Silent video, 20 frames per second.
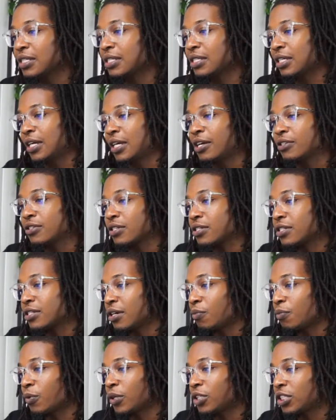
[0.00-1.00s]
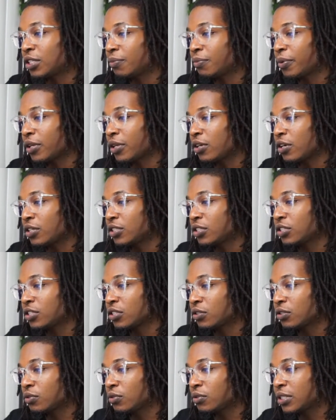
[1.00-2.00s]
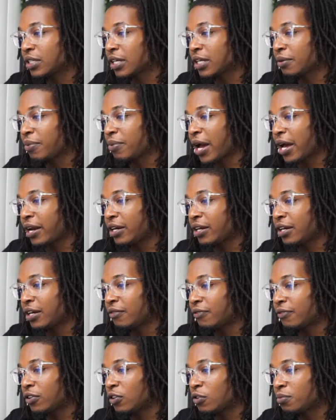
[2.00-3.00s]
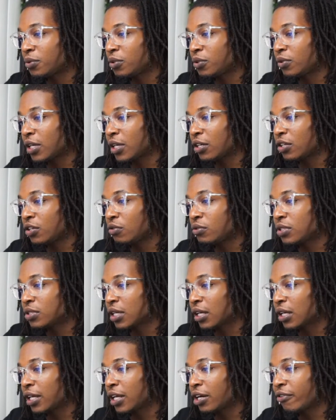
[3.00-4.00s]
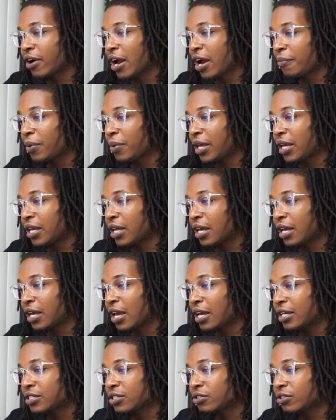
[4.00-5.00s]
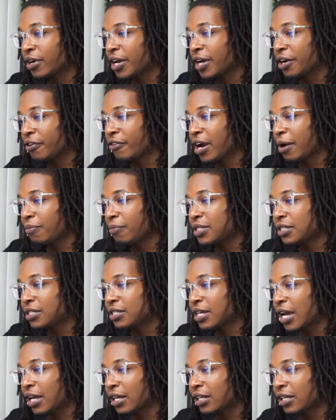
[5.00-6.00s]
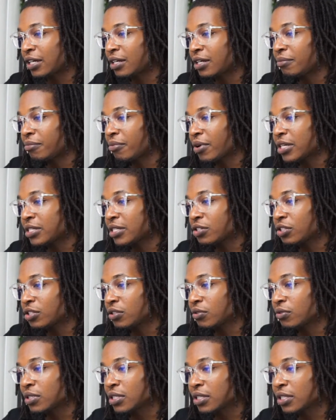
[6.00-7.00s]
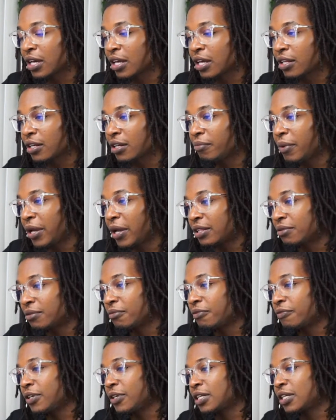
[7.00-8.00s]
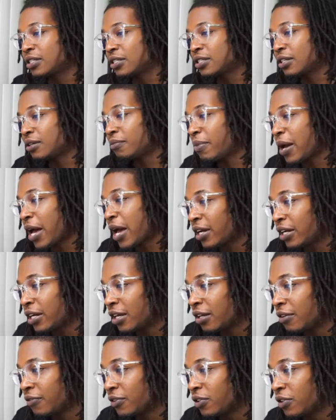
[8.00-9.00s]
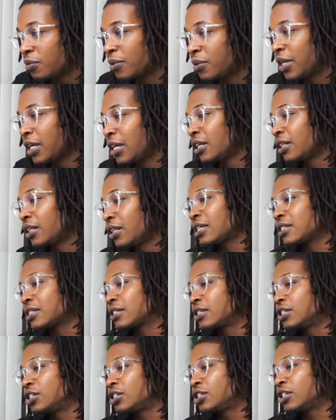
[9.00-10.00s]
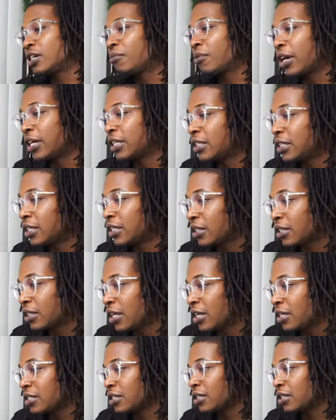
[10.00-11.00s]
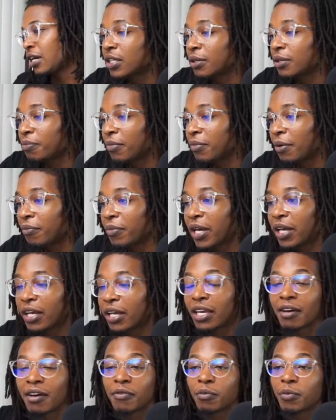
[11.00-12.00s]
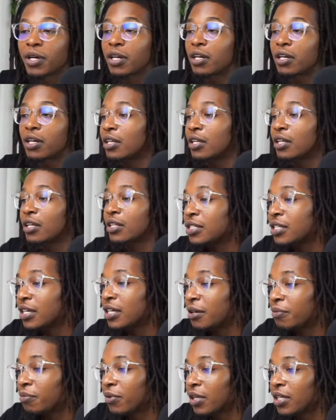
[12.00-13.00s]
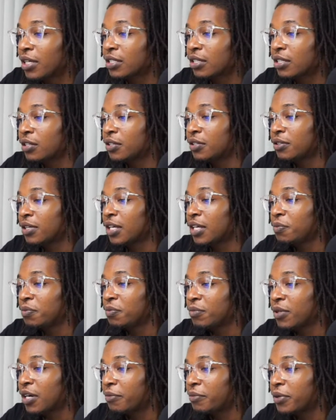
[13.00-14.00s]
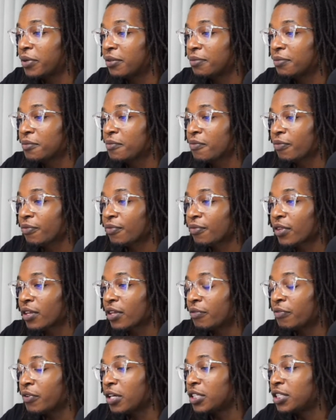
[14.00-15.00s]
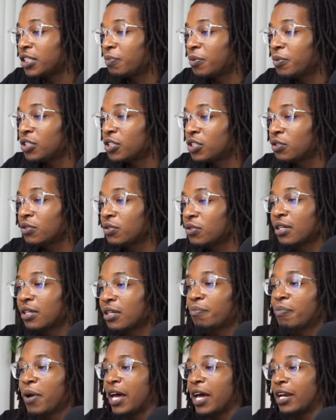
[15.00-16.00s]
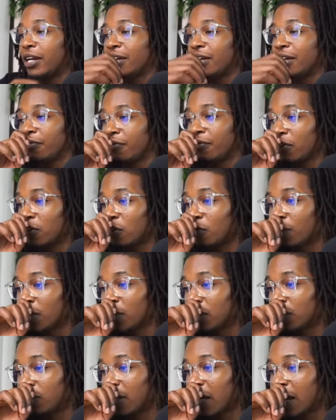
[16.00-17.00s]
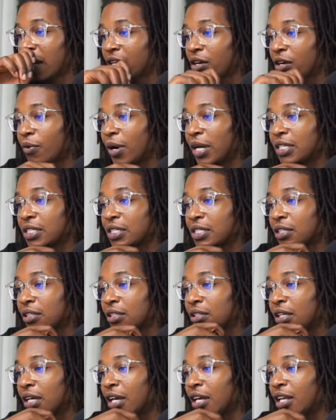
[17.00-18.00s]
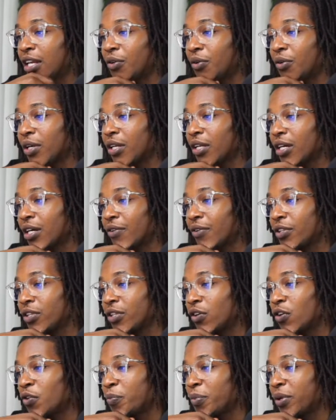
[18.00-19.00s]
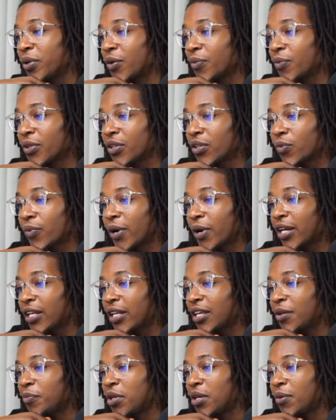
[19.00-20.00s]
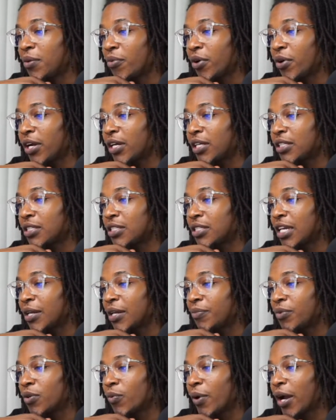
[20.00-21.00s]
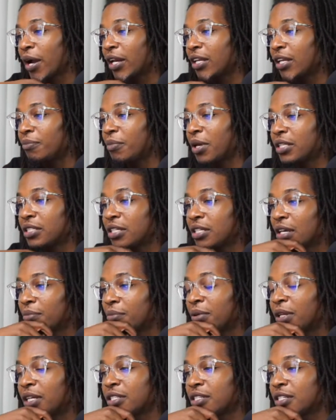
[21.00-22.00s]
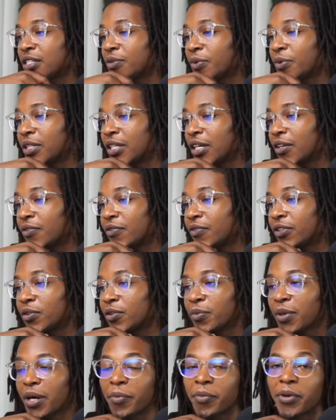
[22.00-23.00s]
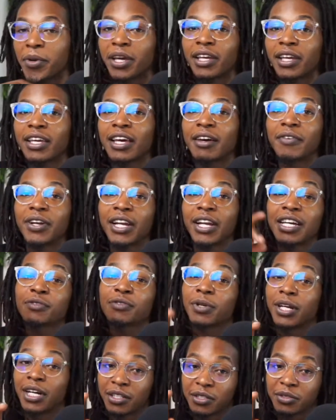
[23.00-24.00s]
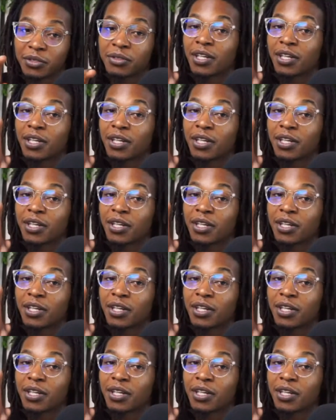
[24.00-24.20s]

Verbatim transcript: See, here's a tip. When shipping larger shoes in padded envelope, you can use cling wrap, aka saran wrap, to tightly compress the shoes together to make them fit into the padded envelope. That's a gem right there. Thanks a lot. My man Kevin with another tip. Let's go. Keep them coming. If you're shipping shoes in a padded envelope, but you can't quite seal the end, you can cover the opening with the white eBay branded tape. The white eBay tape blends in with the envelope. My man Kevin, that's what I do.